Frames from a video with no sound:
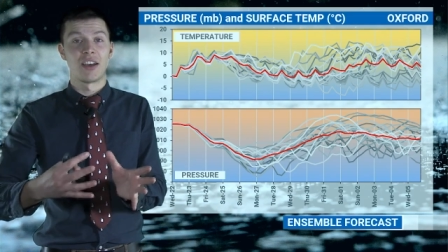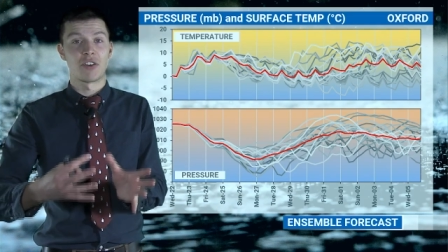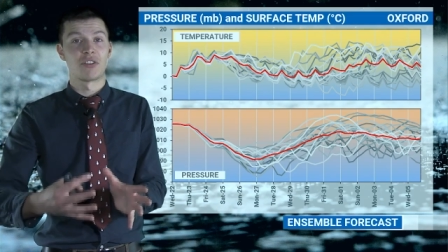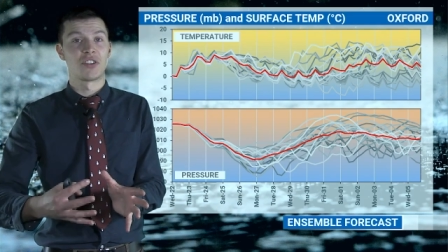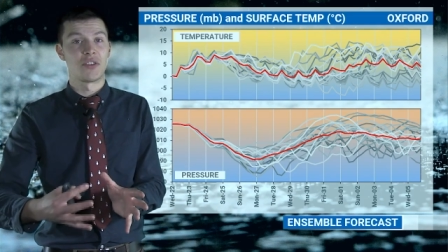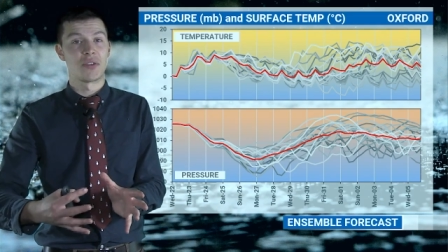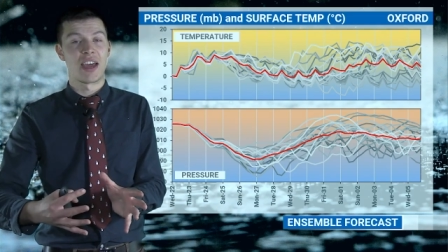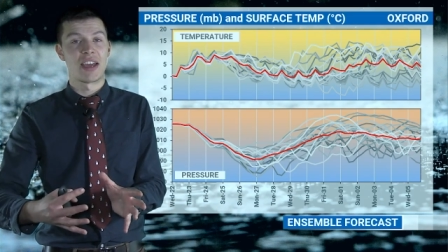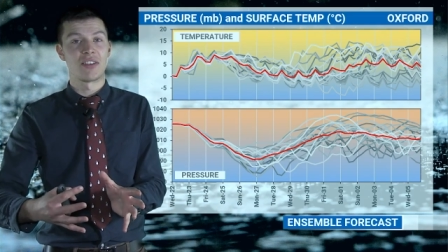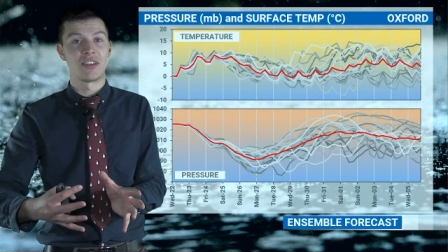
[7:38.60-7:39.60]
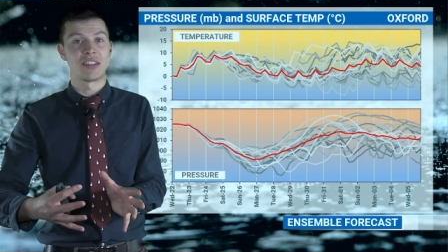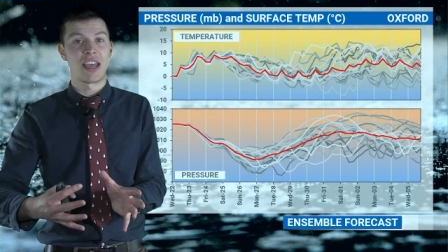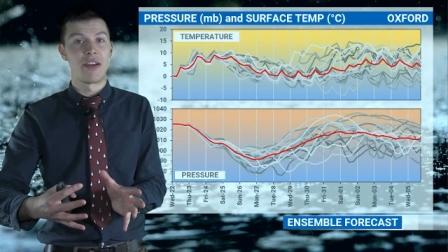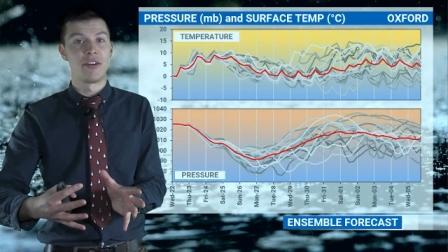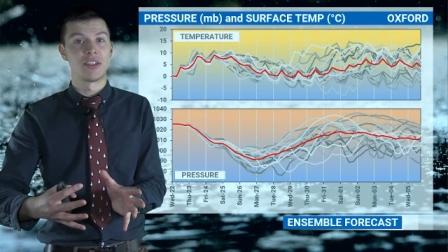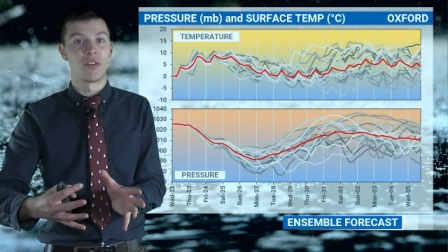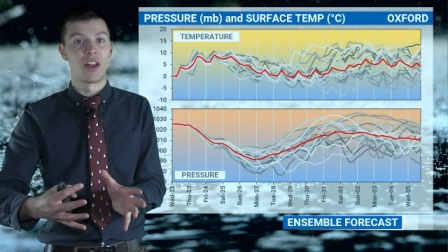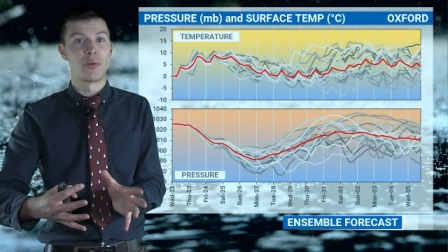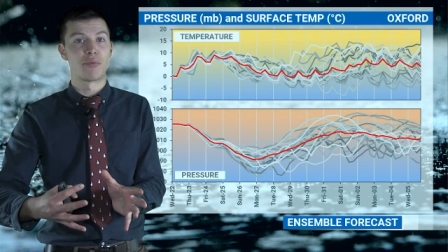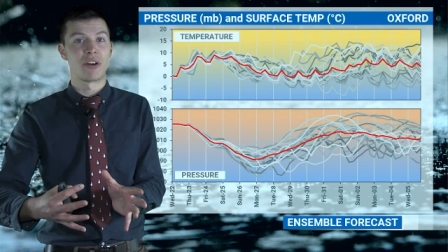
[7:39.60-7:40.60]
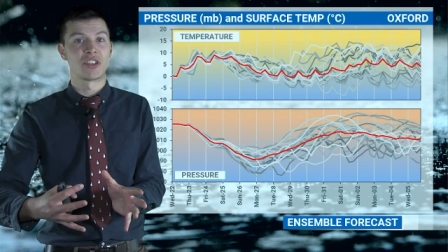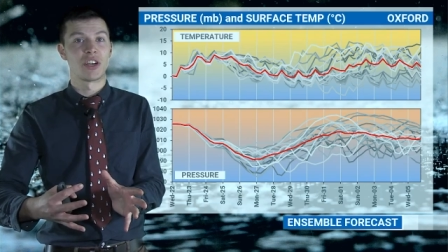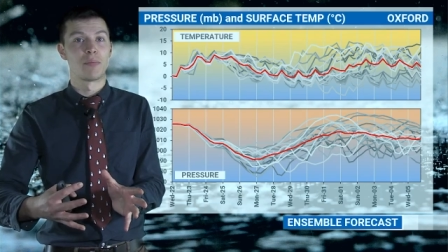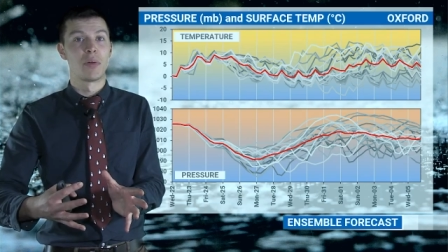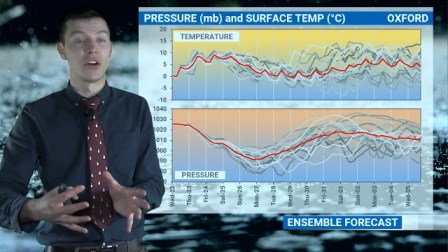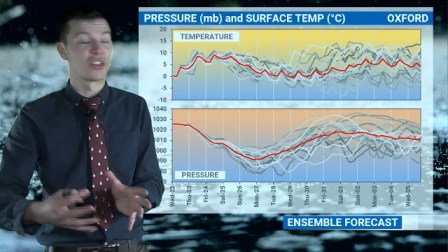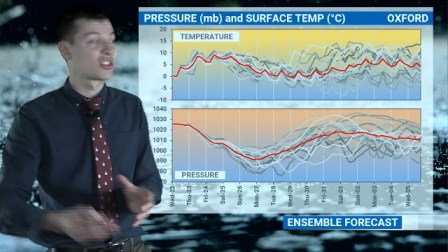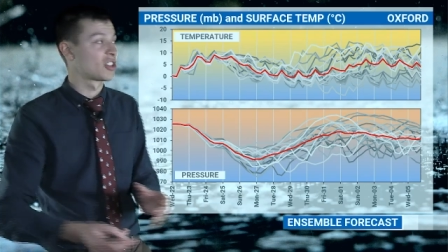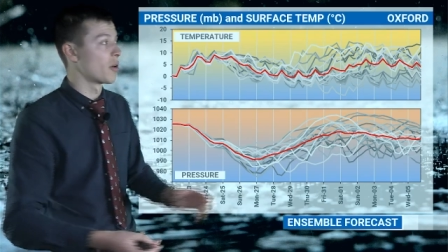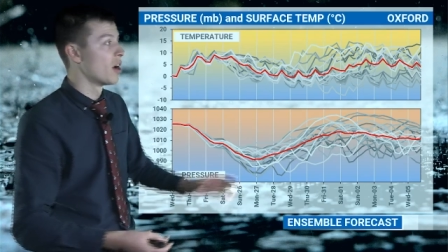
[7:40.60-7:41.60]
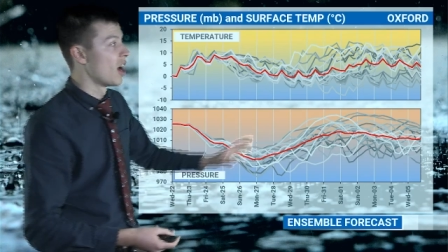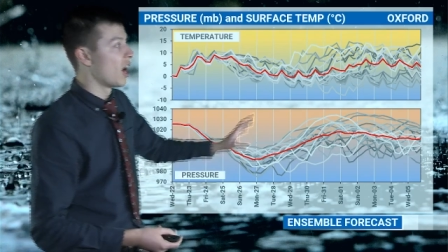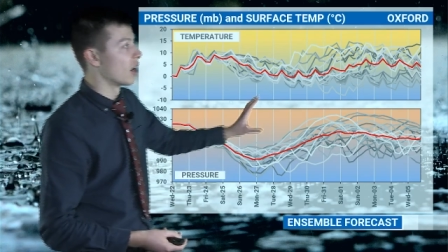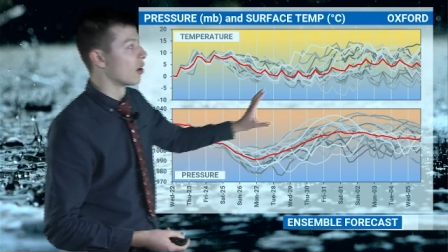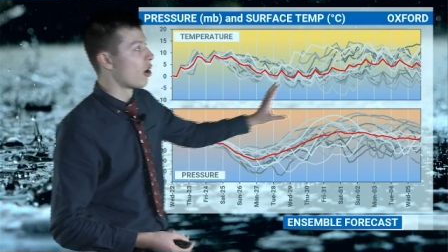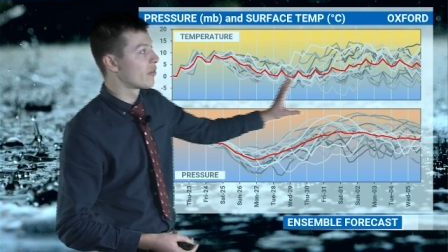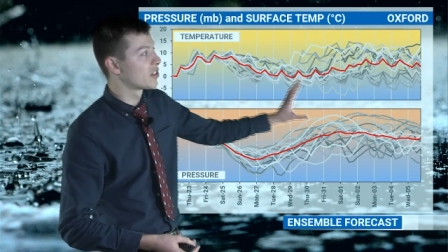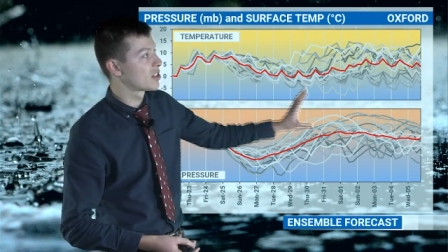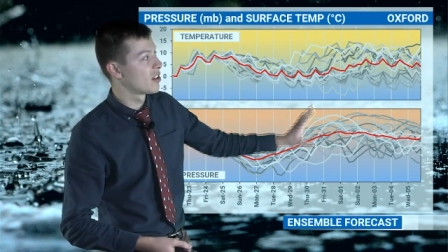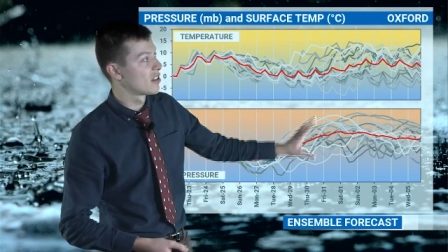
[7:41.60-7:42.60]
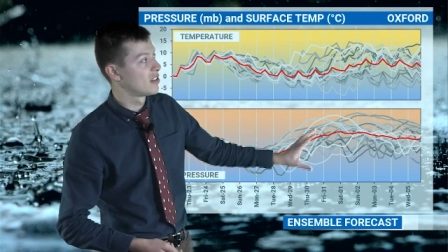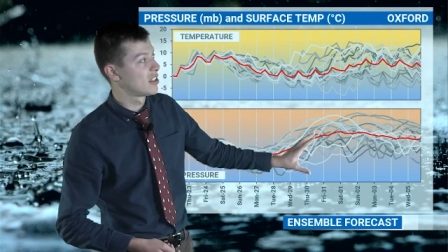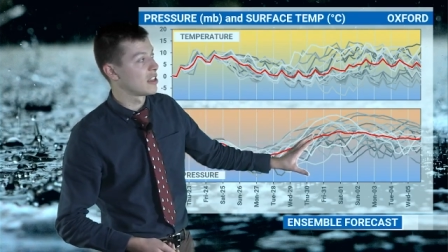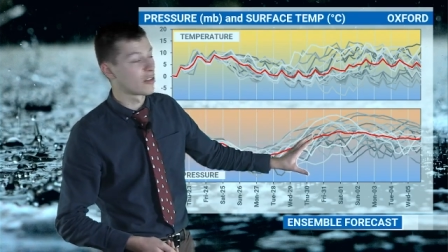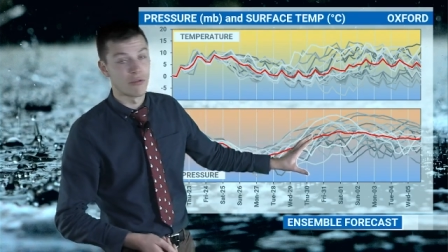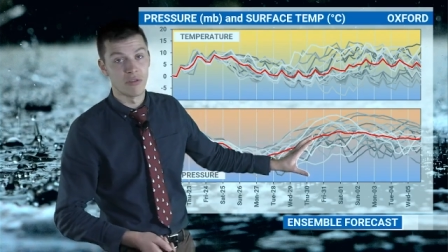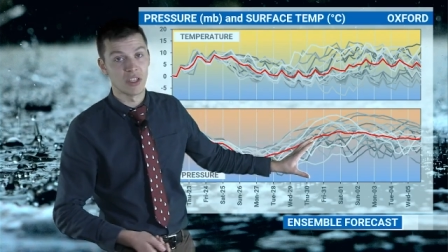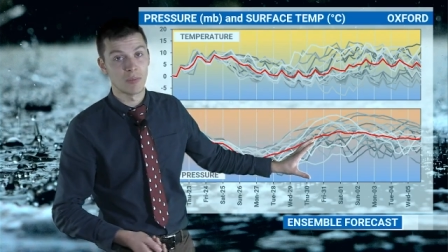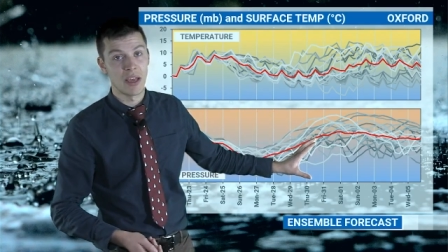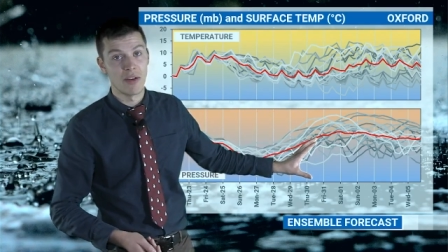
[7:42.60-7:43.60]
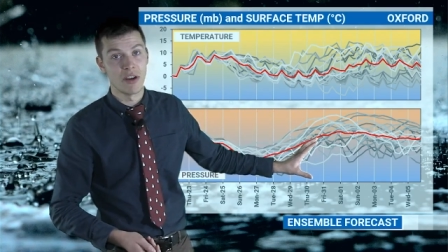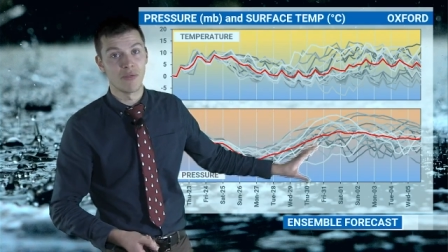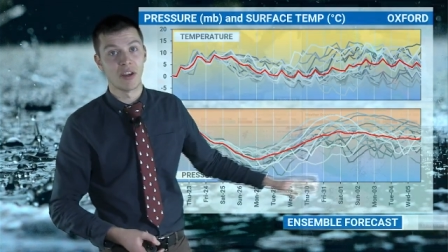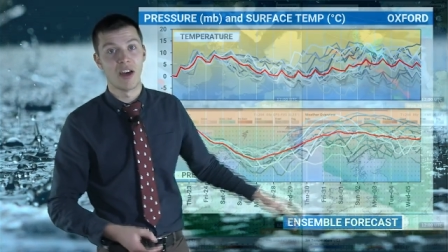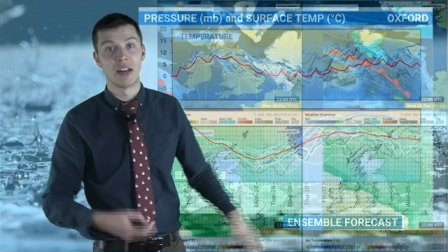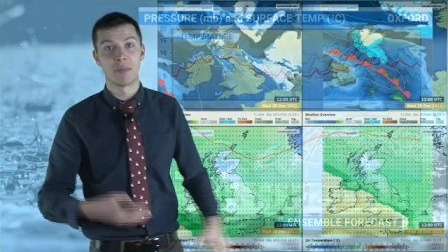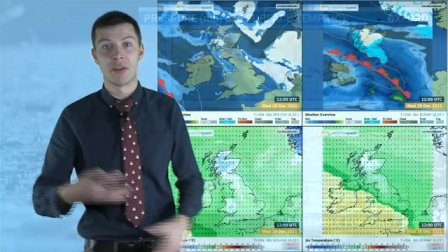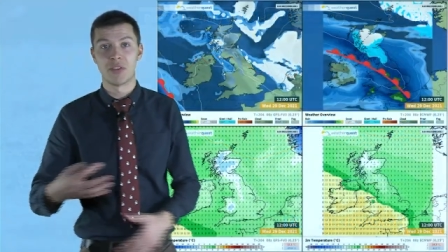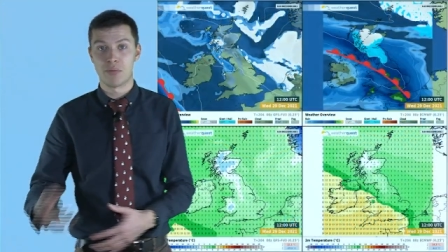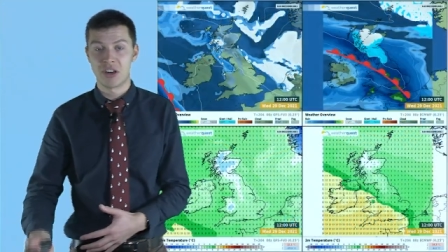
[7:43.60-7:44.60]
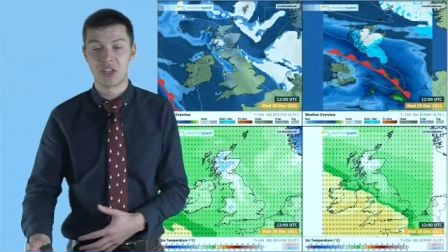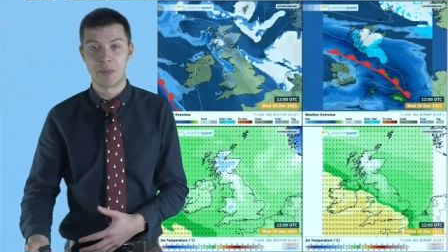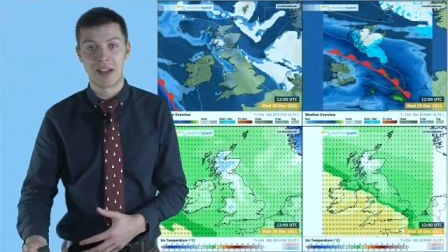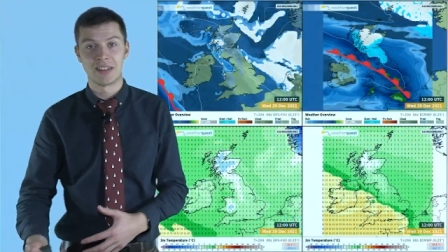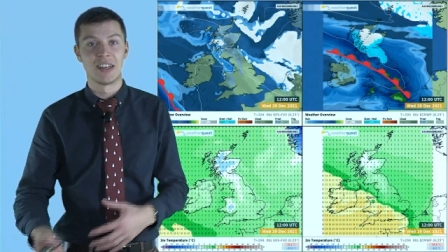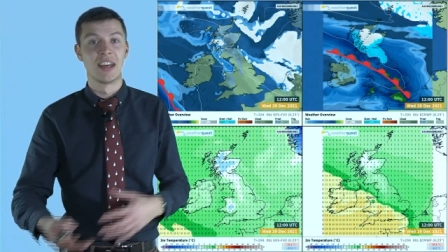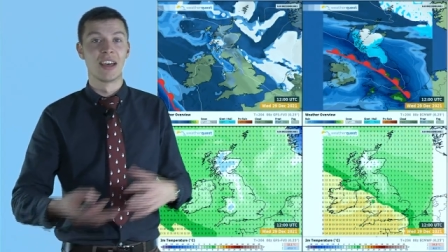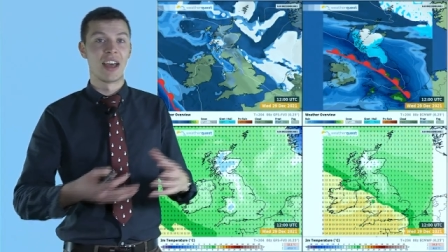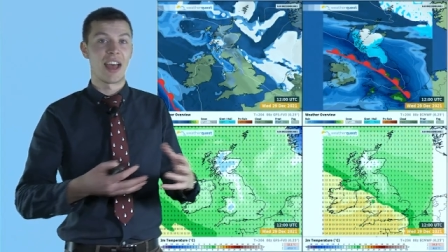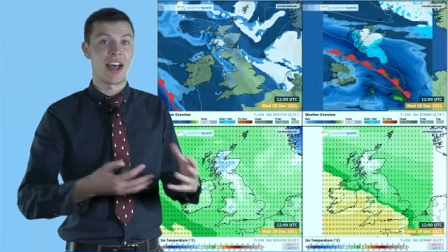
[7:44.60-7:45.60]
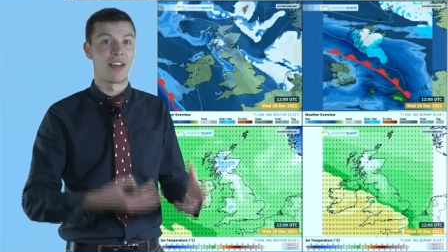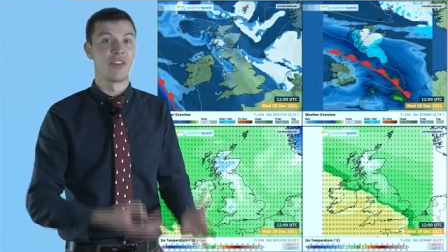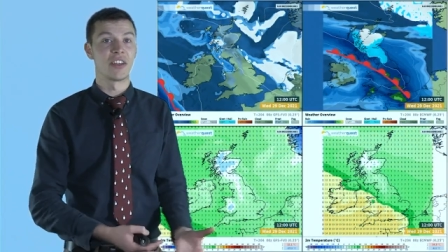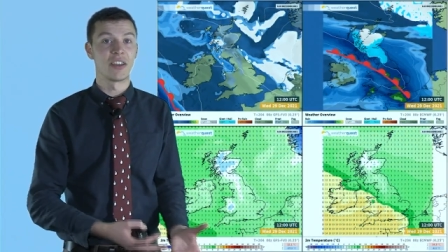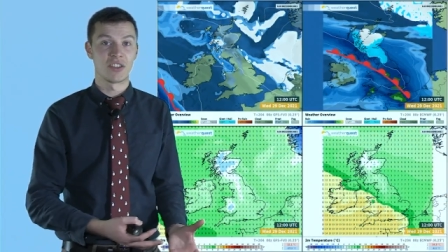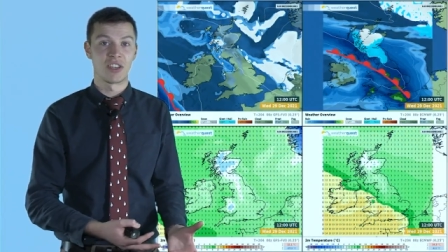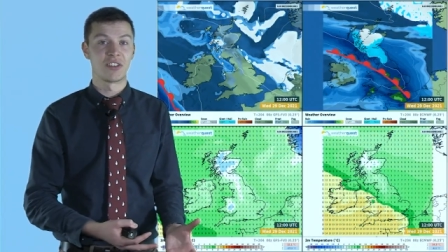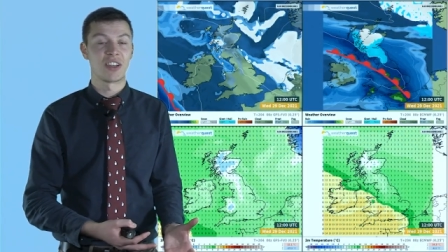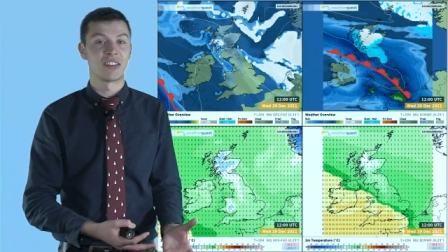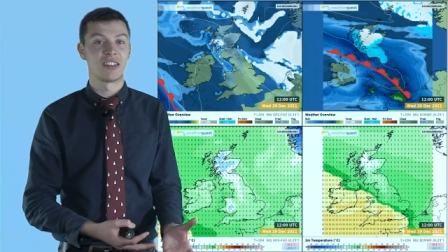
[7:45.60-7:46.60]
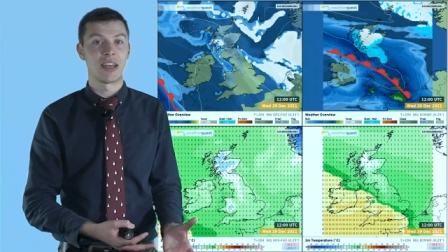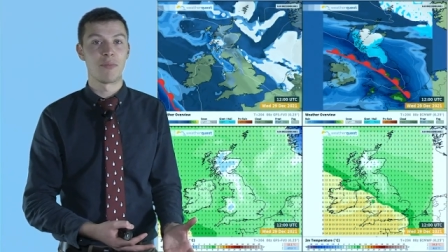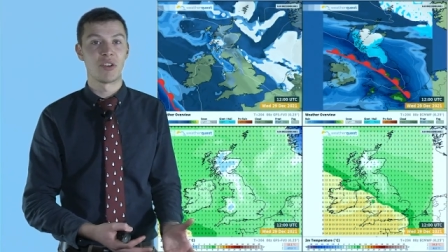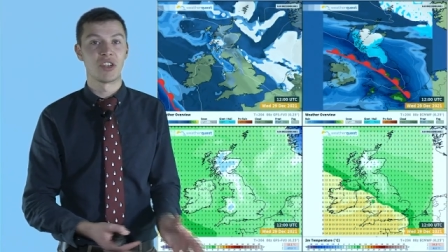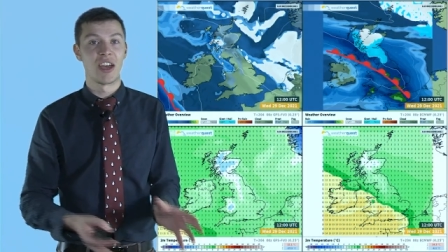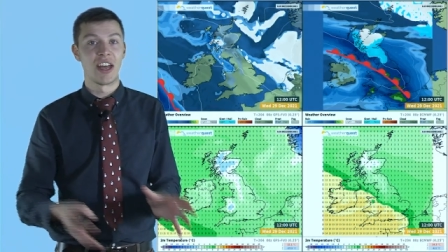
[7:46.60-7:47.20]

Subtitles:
across the UK these areas of low pressure push. So a lot of uncertainty through this period regarding both the pressure pattern and the associated temperature.